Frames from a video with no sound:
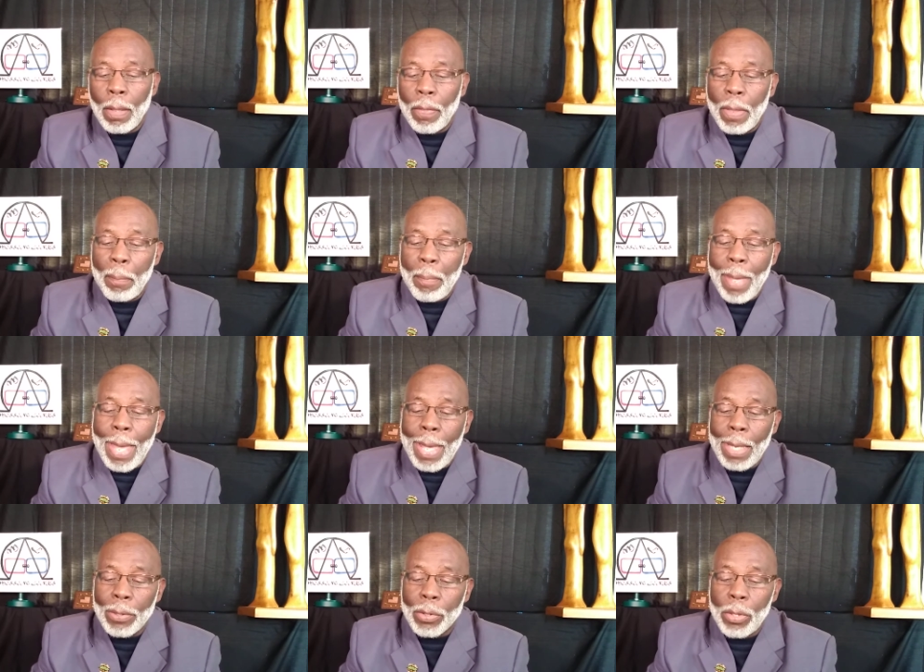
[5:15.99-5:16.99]
the
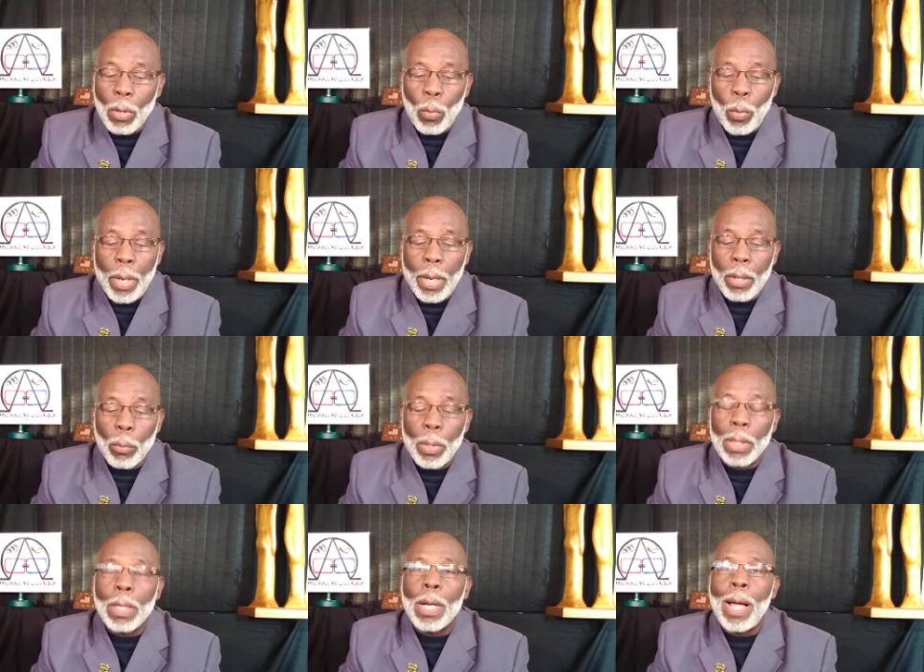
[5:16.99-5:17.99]
mask you're wearing
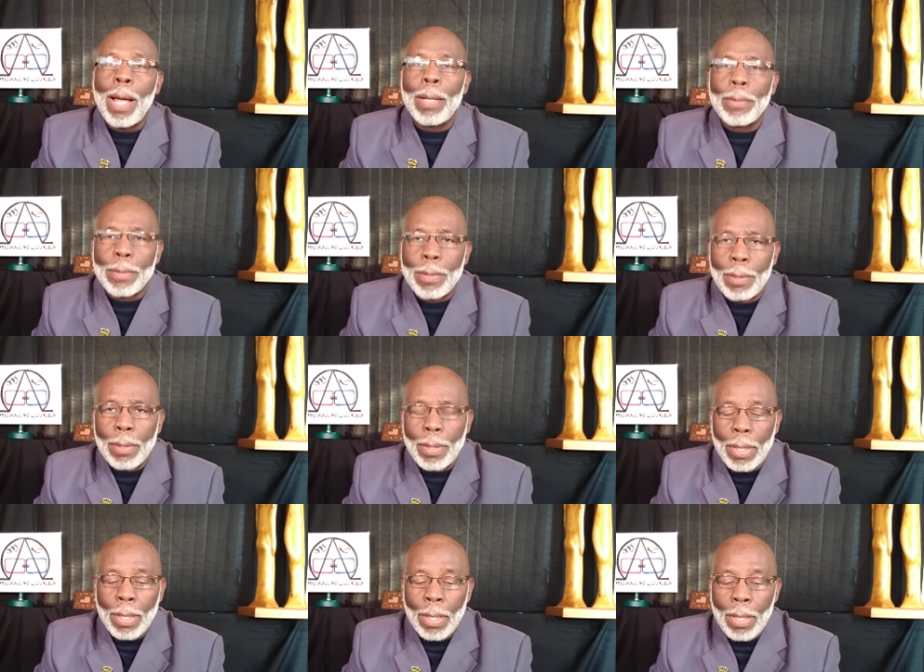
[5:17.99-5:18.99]
will
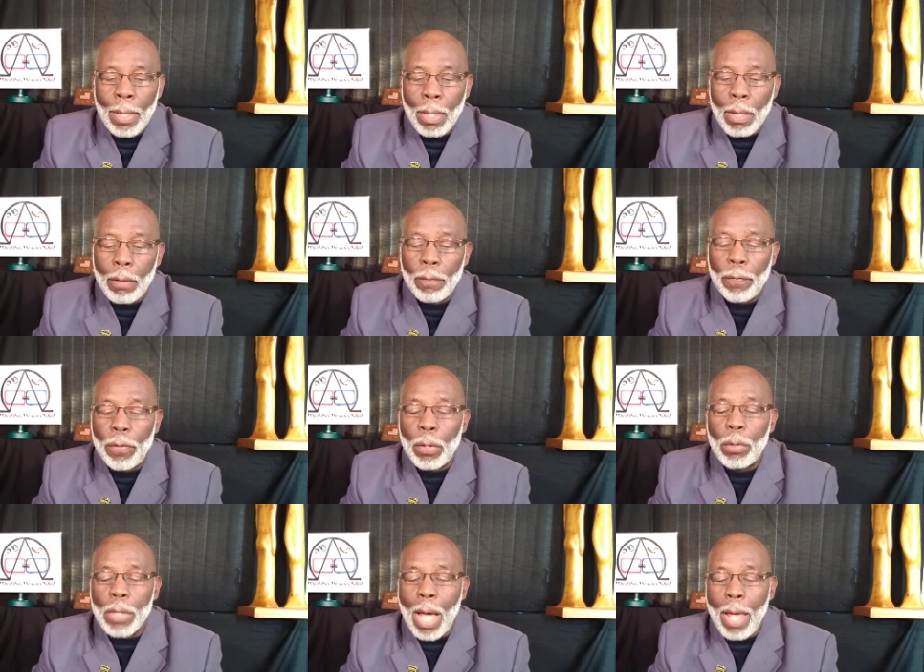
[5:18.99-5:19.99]
constantly
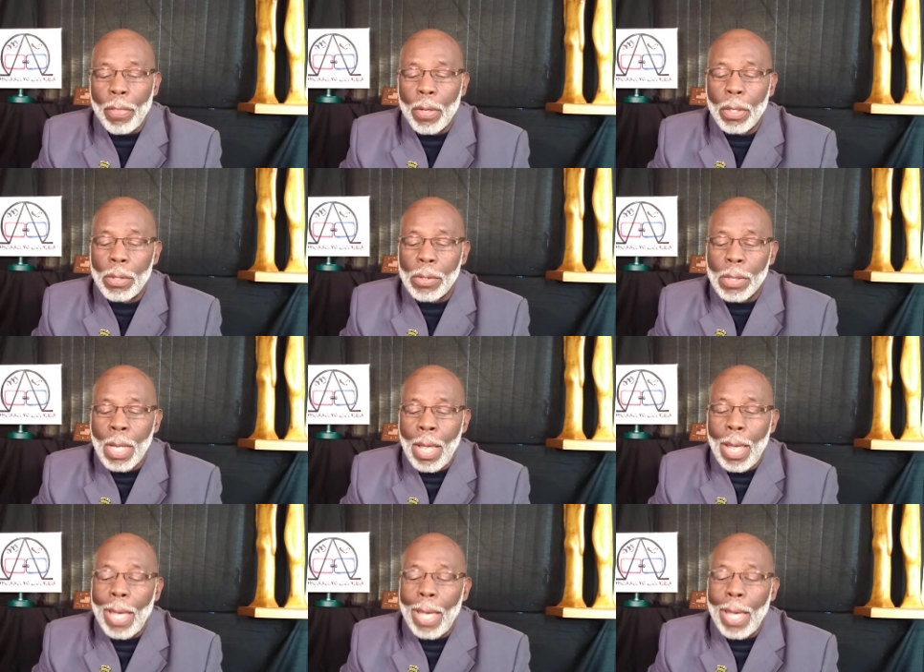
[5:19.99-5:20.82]
confuse others,